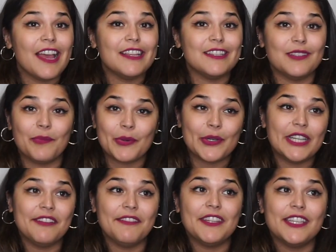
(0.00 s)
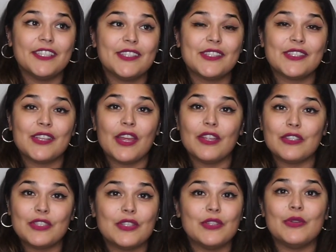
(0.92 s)
as the previous
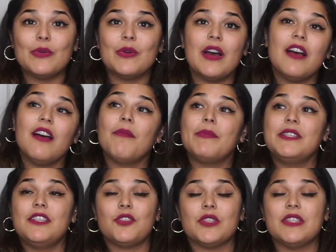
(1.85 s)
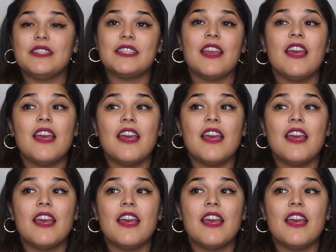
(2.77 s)
two positions.